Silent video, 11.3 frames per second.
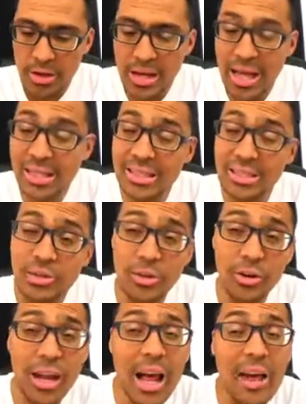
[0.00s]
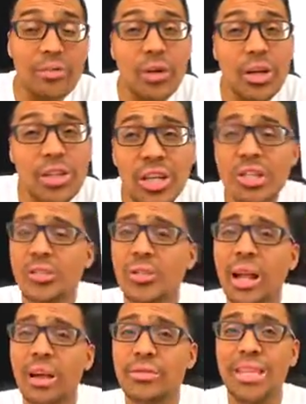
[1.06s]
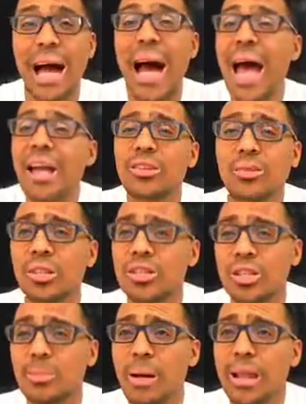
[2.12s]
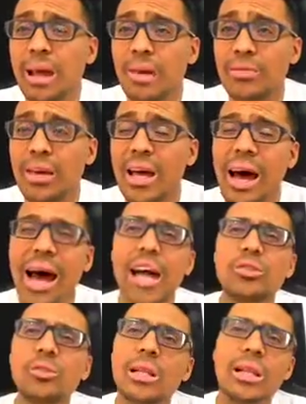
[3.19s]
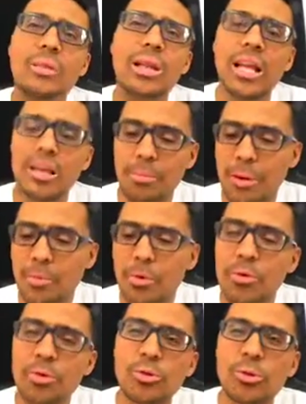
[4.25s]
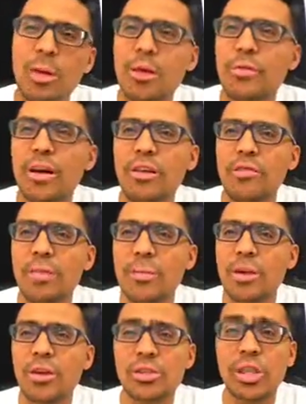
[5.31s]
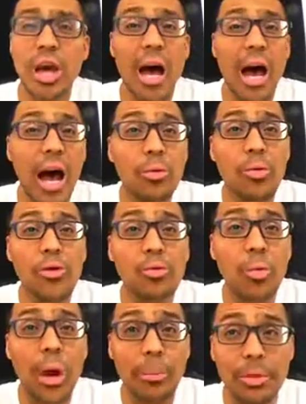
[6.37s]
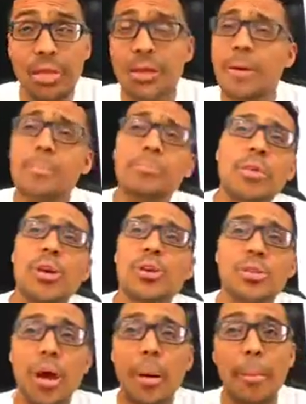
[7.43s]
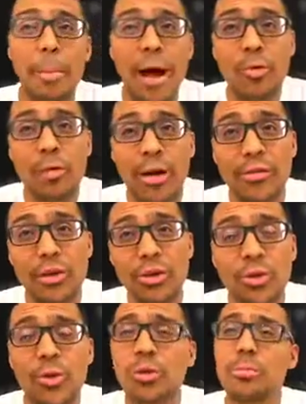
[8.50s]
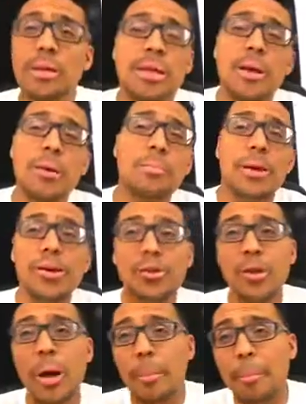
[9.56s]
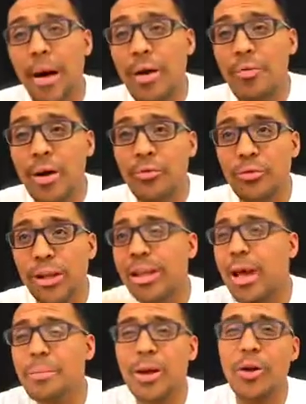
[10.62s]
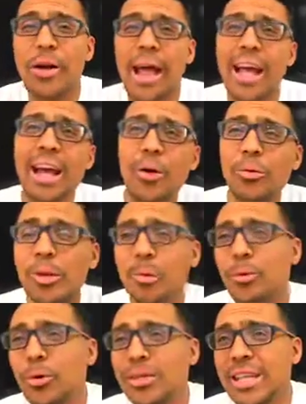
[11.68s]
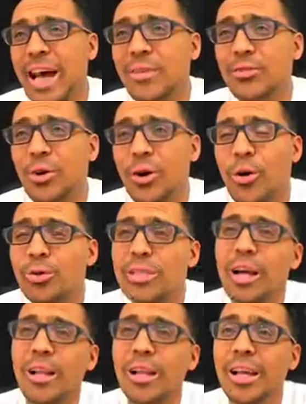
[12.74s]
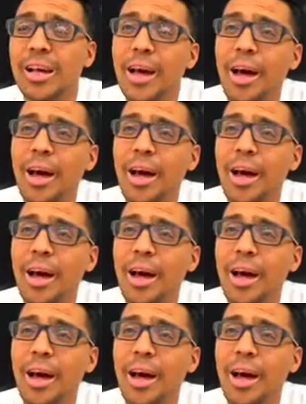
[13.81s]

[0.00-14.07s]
Next, you're going to have to adjust your life. See, I had to adjust my life. I had to eliminate the people who used to make fun of me because I was whipped, because my wife controlled me, because my wife wouldn't let me go and hang out with the boys after a hotel